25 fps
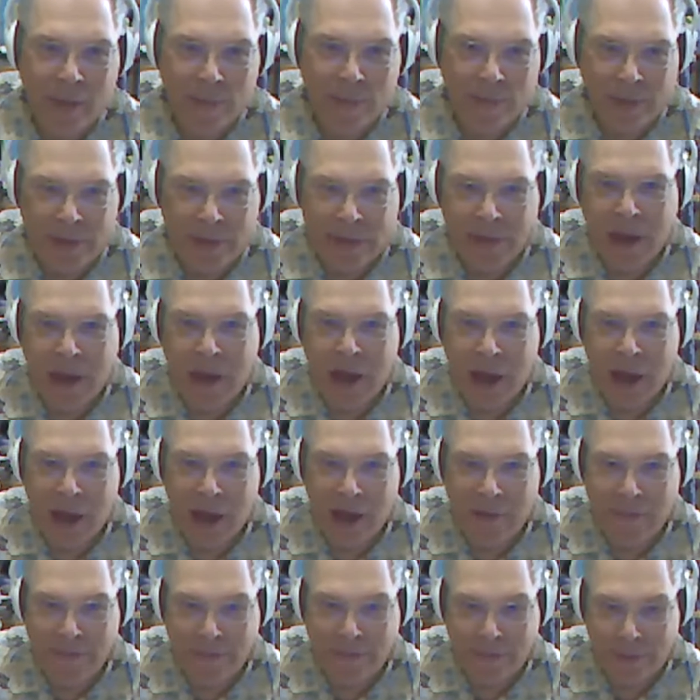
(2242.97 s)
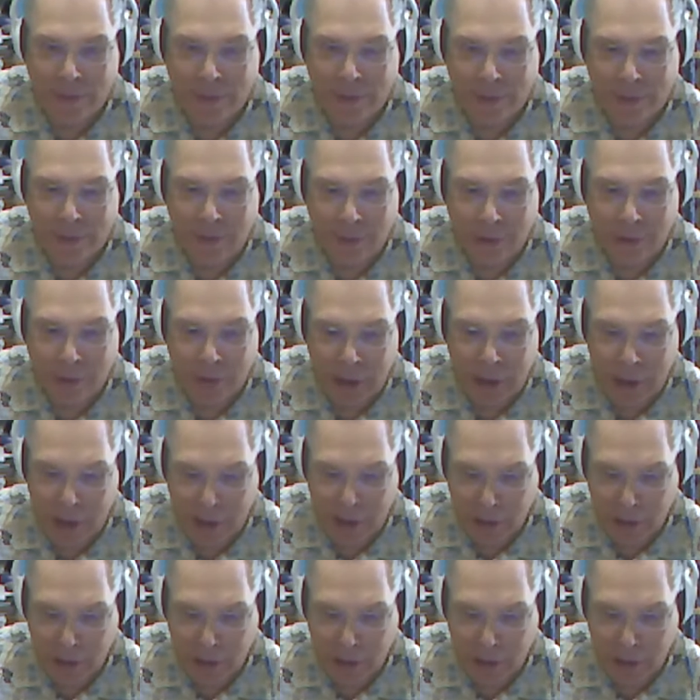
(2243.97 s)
but to offer in